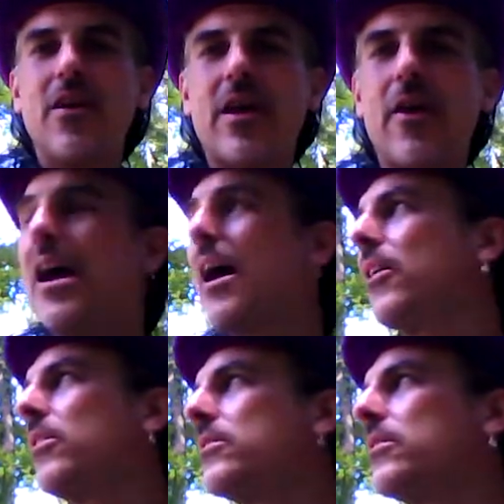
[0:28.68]
okay. Well,
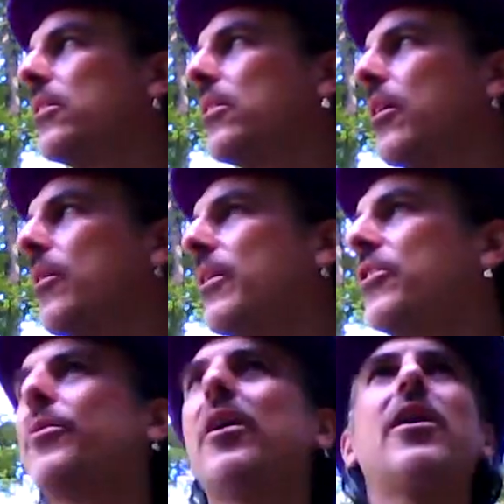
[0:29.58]
might
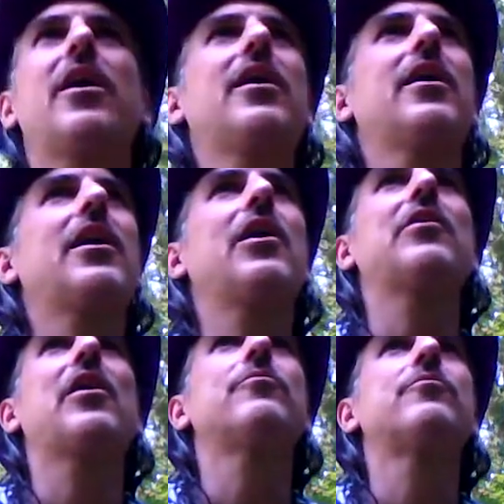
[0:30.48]
as well. Uh, I'll,
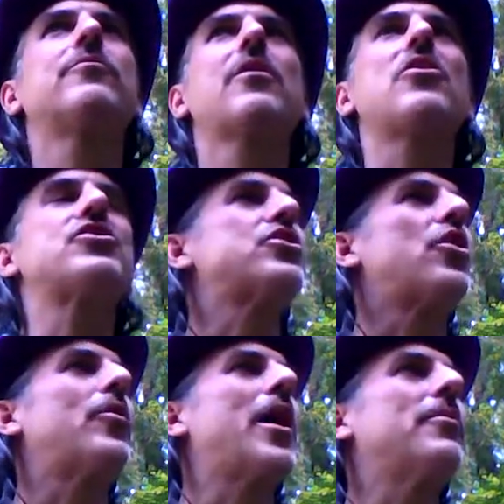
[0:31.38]
I'll I'll just
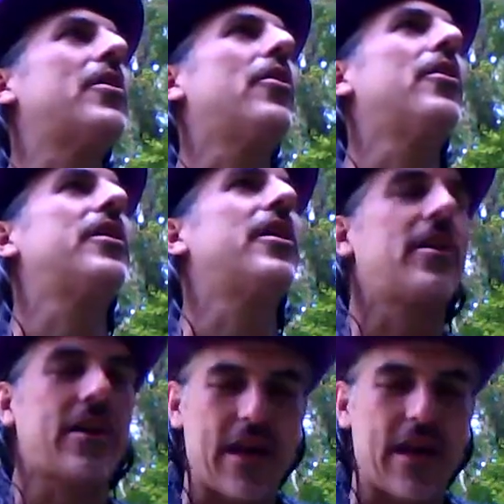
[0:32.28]
start rambling on here.